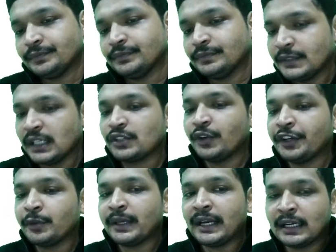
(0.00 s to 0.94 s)
There's going to
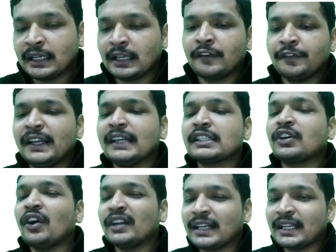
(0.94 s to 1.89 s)
be an electric field. Let's
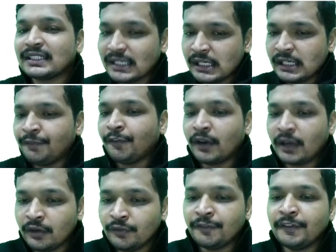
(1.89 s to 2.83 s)
call it as E for
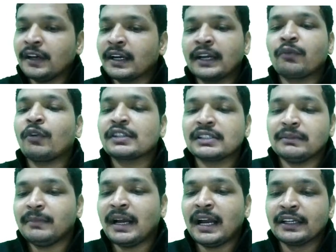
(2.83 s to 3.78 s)
now. Forget what is the
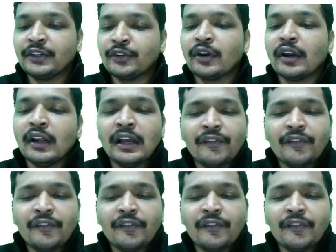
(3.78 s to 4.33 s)
magnitude.